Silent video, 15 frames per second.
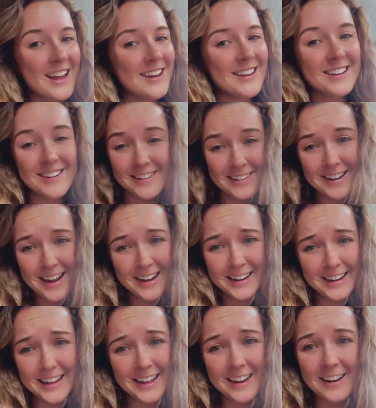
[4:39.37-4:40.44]
and you're
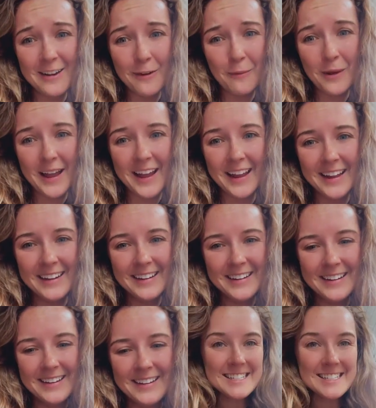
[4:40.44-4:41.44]
not going to get in her way.